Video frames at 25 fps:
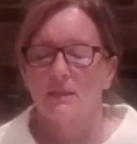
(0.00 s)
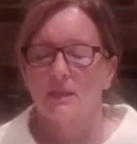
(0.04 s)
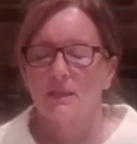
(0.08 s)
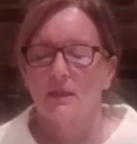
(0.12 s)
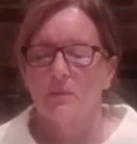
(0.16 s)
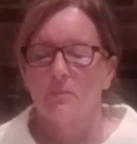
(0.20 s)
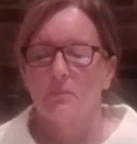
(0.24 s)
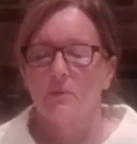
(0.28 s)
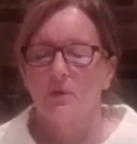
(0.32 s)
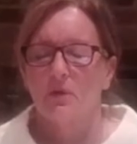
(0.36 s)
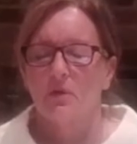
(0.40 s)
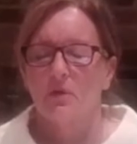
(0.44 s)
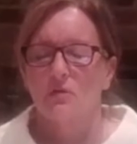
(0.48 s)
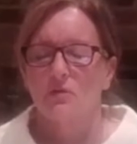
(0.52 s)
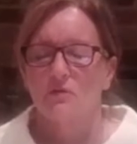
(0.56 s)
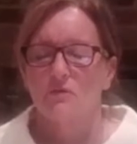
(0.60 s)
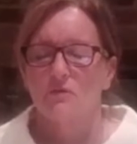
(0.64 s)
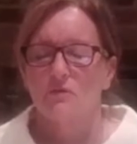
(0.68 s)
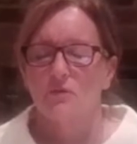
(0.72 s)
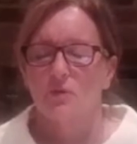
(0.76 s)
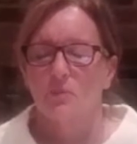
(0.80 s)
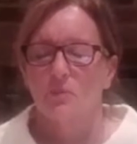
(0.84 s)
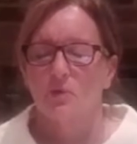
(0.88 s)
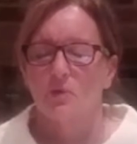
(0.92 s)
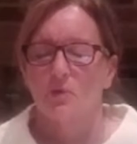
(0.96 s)
that part of
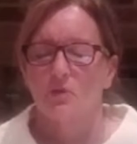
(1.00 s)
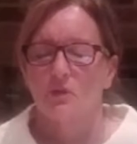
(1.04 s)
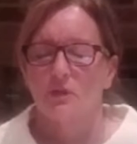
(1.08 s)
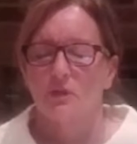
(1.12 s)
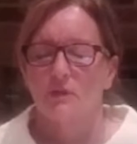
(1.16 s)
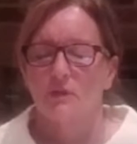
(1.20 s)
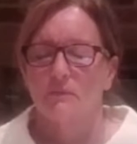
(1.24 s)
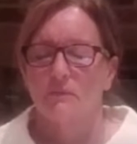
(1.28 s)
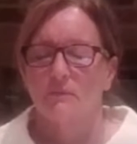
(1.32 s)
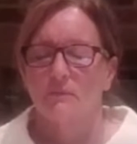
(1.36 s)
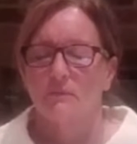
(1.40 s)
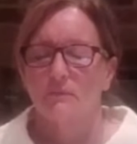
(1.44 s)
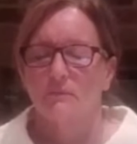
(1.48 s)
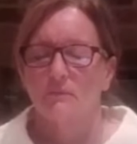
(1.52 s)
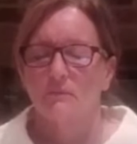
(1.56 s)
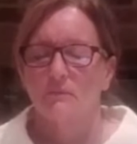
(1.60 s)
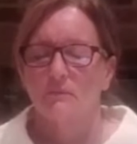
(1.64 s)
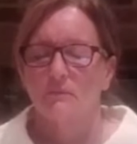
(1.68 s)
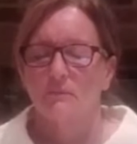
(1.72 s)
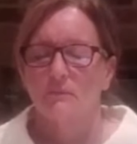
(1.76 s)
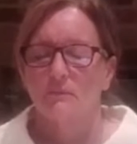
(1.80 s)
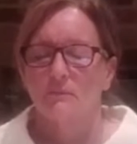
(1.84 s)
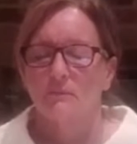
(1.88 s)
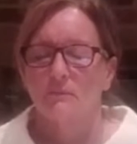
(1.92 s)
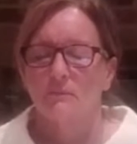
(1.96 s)
your body.
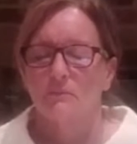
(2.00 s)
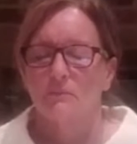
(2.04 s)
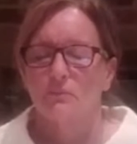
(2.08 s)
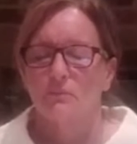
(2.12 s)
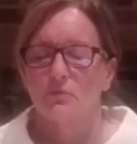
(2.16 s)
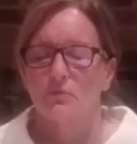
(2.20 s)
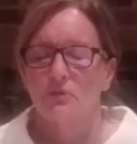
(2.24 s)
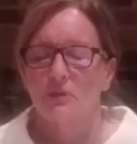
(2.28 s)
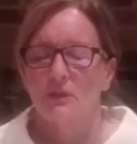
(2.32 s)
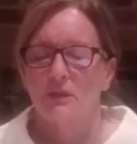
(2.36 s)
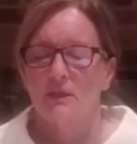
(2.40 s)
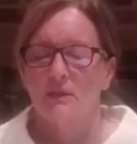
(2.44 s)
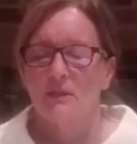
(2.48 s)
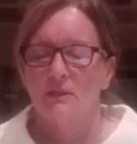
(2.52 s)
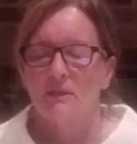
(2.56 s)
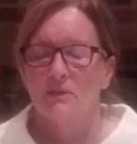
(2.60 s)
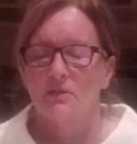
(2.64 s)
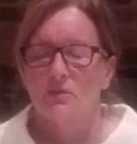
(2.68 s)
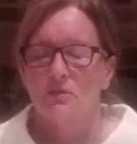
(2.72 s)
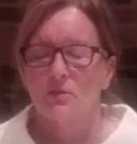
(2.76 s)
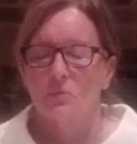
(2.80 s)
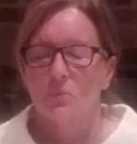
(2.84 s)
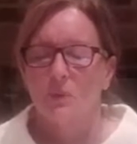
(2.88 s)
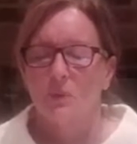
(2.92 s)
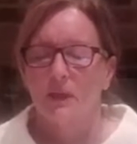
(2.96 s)
Breathe it
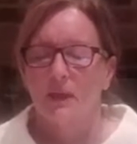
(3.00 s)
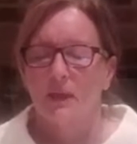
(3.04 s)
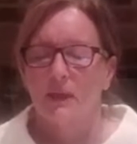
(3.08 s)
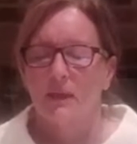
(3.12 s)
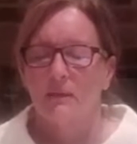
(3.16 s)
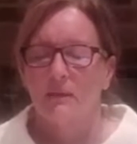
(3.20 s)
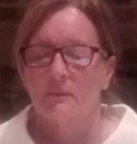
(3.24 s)
away.